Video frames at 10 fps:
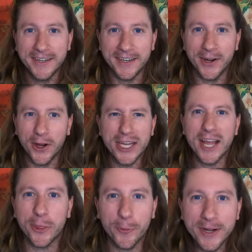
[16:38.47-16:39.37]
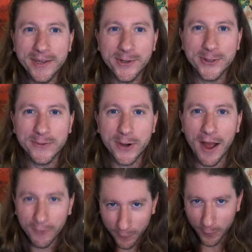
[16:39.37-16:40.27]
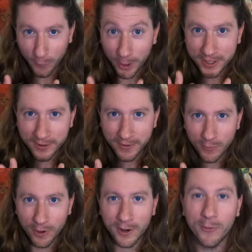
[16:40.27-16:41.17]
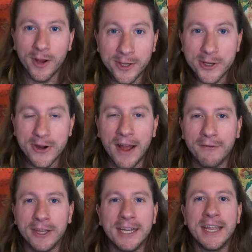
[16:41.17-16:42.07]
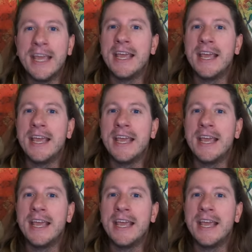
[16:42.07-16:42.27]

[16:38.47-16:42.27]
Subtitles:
You know, you get 3 years of travel for 1 year of work while you're traveling.